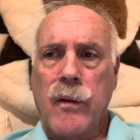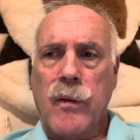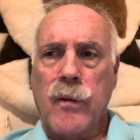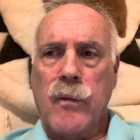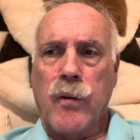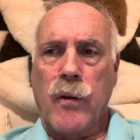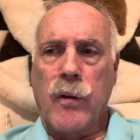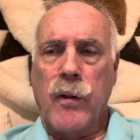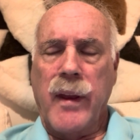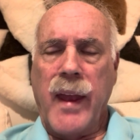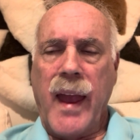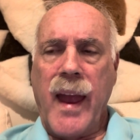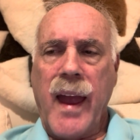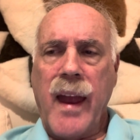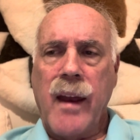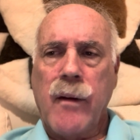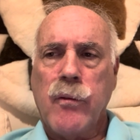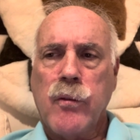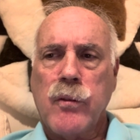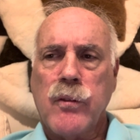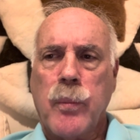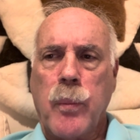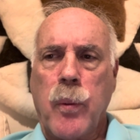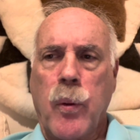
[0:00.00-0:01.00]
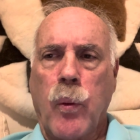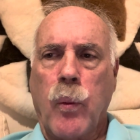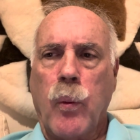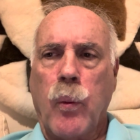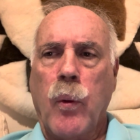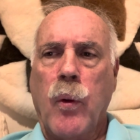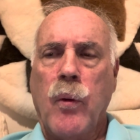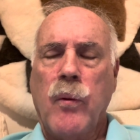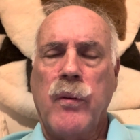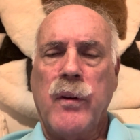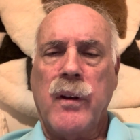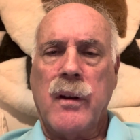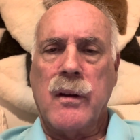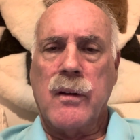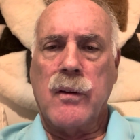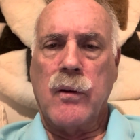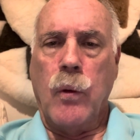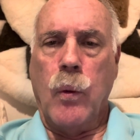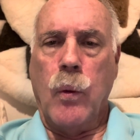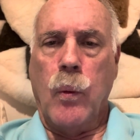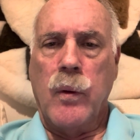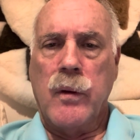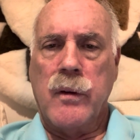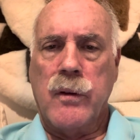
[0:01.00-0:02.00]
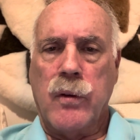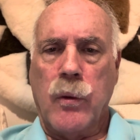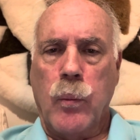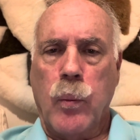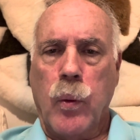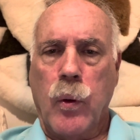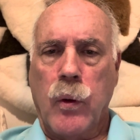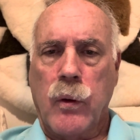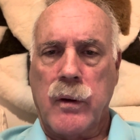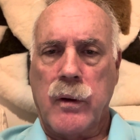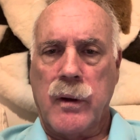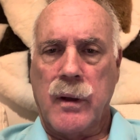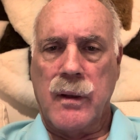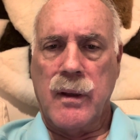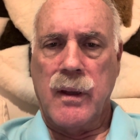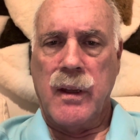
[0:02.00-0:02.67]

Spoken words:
for the average Peruvian going to work in